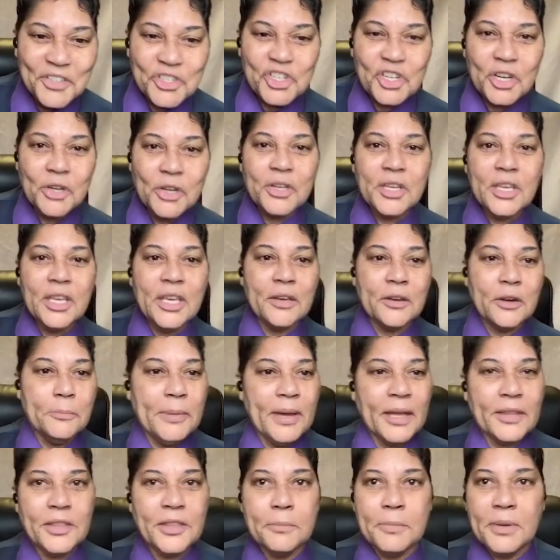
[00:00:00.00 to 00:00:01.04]
chunk here
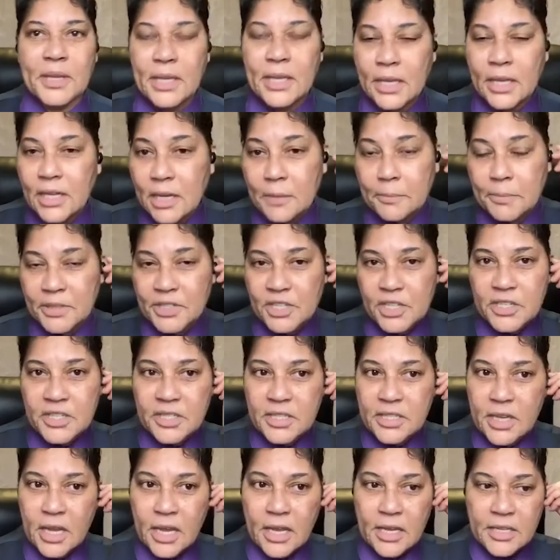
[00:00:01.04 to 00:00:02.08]
about the beginning. But
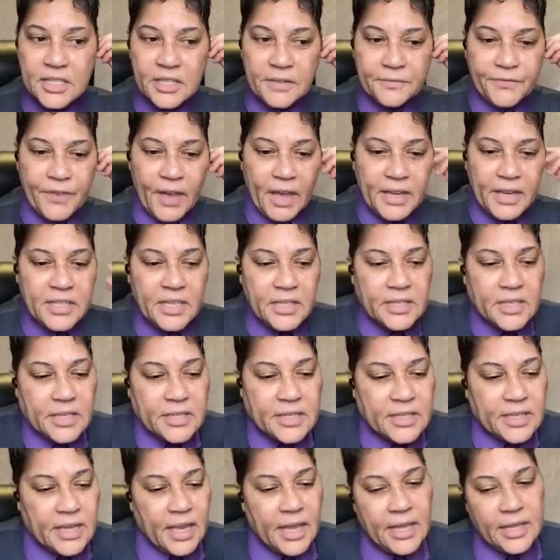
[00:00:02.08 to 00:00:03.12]
just suffice it
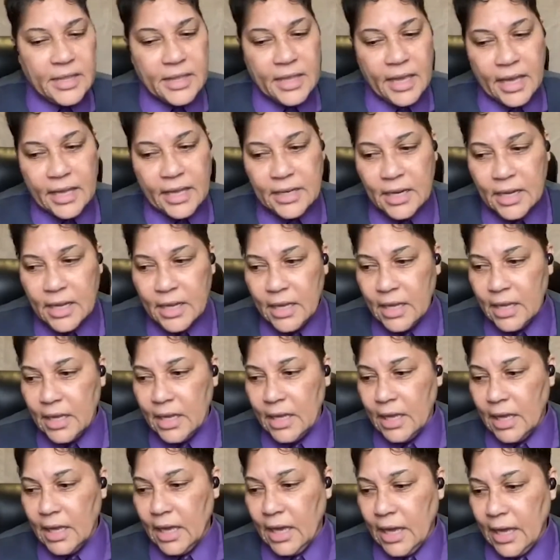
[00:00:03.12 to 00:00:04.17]
to say that
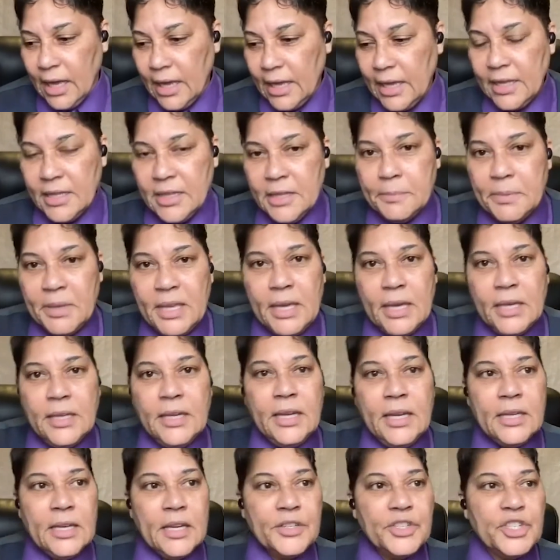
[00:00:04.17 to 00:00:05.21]
in the
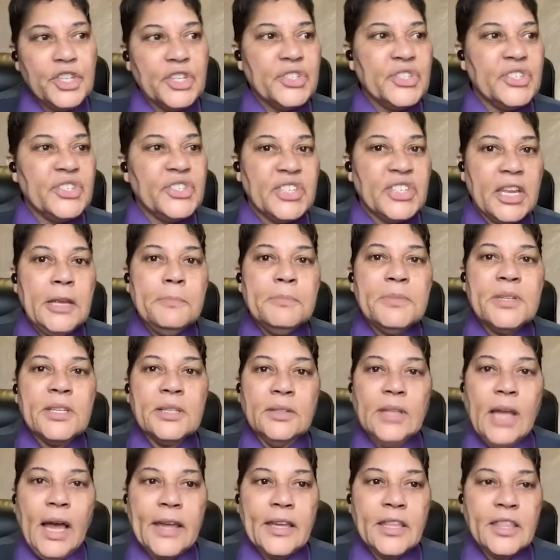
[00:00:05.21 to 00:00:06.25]
beginning, it just seemed
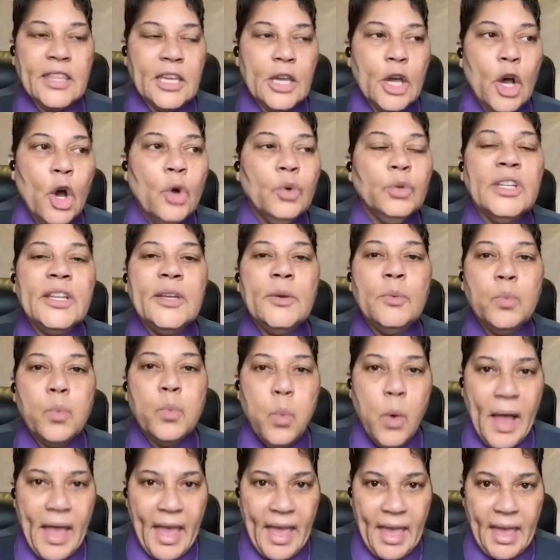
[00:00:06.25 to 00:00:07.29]
like the only
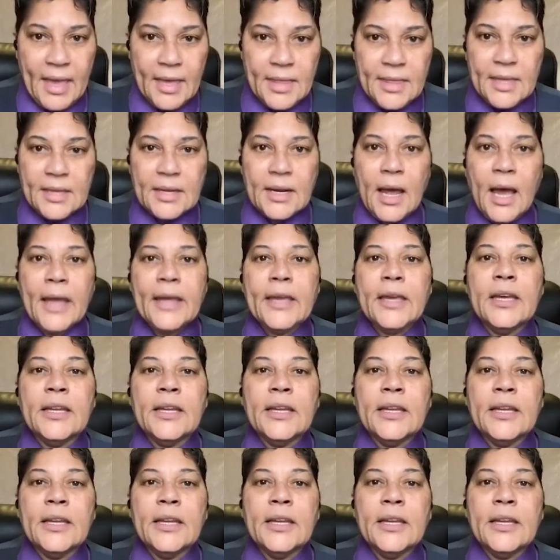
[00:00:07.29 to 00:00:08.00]
way that I